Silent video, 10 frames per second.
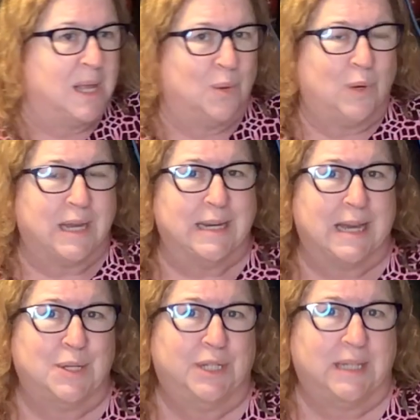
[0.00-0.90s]
We're going to
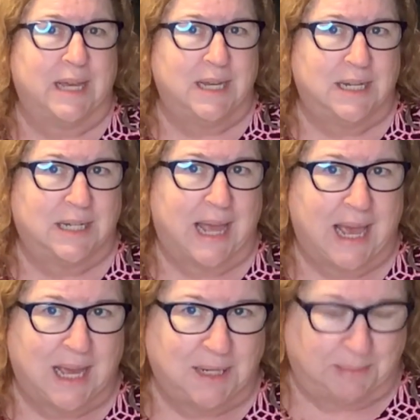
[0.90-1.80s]
go to the
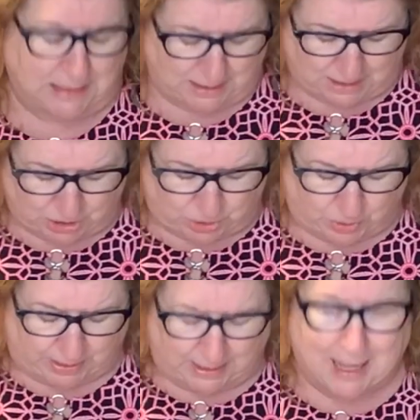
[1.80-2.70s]
entertainment
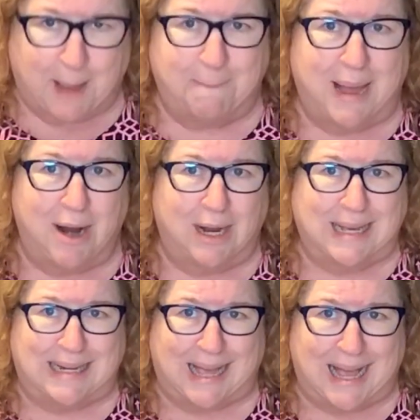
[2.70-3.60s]
industry.
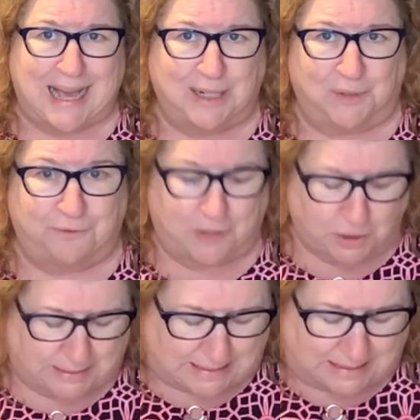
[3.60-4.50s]
American Idol.
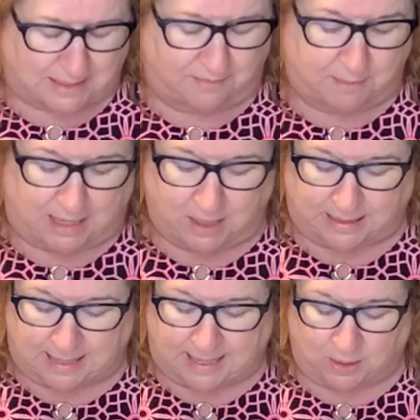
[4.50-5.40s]
First season of American
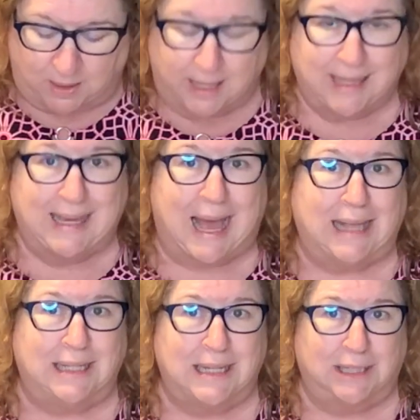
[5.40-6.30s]
Idol.
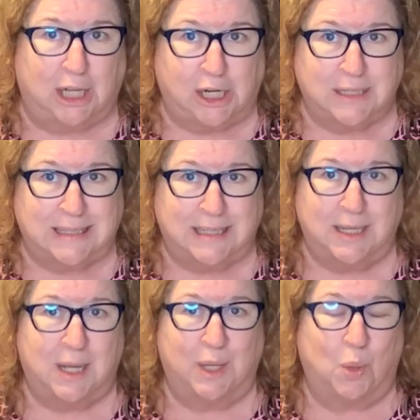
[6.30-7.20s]
Kelly Clarkson
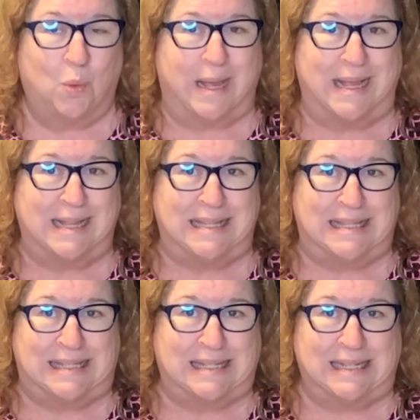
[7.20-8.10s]

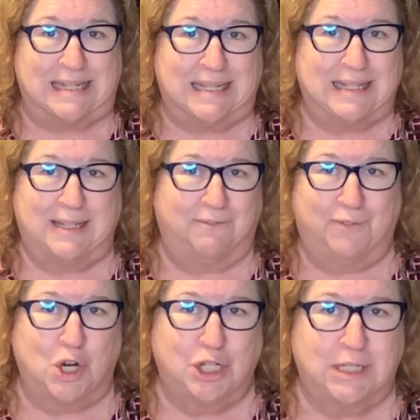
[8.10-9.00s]
wins the
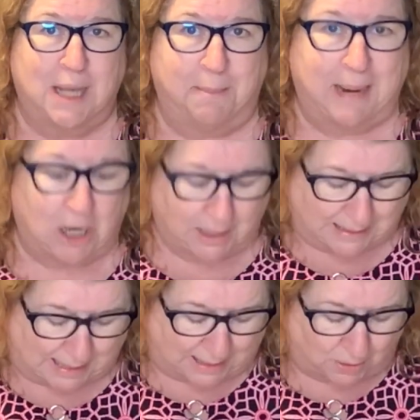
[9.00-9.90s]
first American
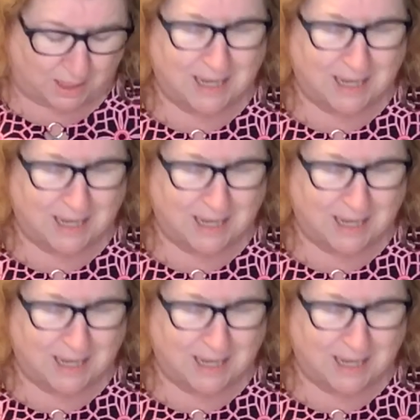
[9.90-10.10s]
Idol.